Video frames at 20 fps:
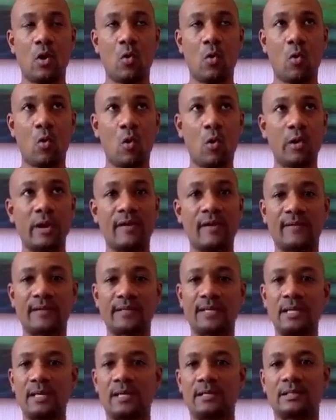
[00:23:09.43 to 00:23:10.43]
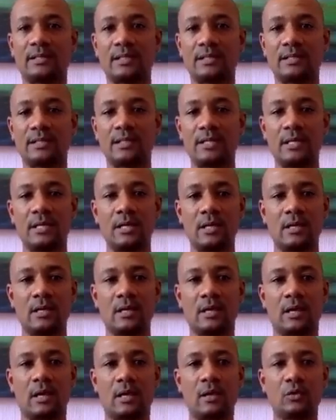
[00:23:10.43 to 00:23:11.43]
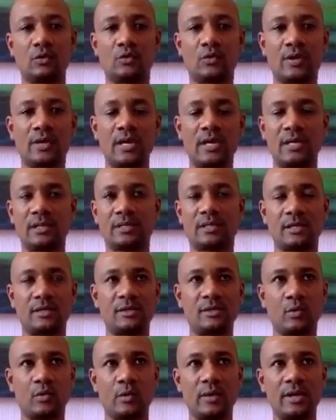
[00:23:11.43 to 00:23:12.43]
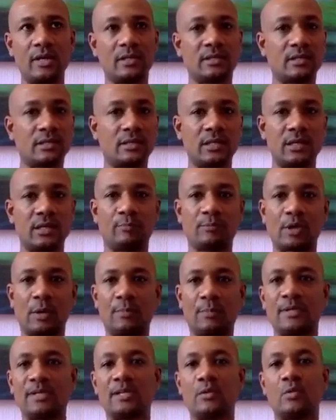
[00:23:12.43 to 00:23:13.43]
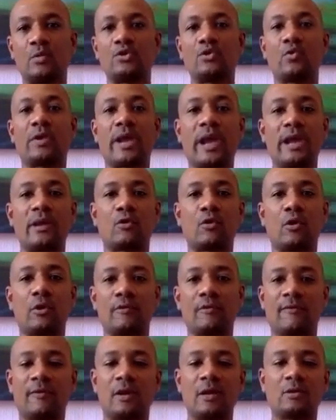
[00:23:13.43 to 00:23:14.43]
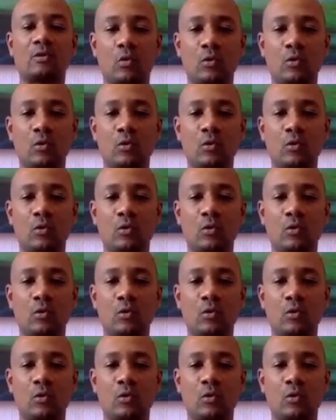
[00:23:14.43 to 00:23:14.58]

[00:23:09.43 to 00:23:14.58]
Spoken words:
or if it's inner city, close to the inner city or inner city property, which you can convert,